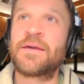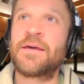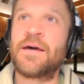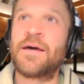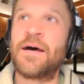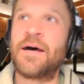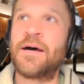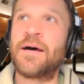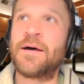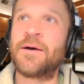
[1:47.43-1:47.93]

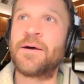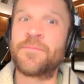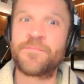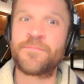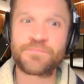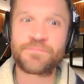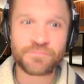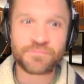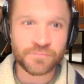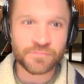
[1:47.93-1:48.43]

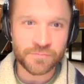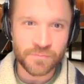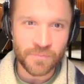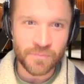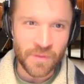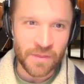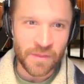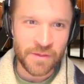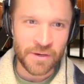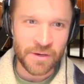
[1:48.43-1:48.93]
There
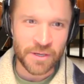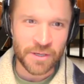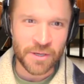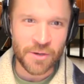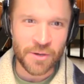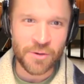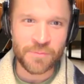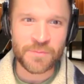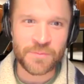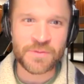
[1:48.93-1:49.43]
you
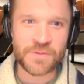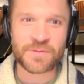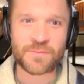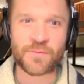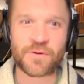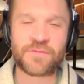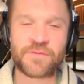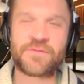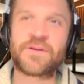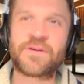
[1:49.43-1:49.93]
go,
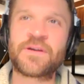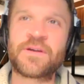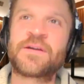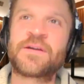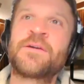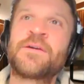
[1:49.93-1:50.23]
musamorphic.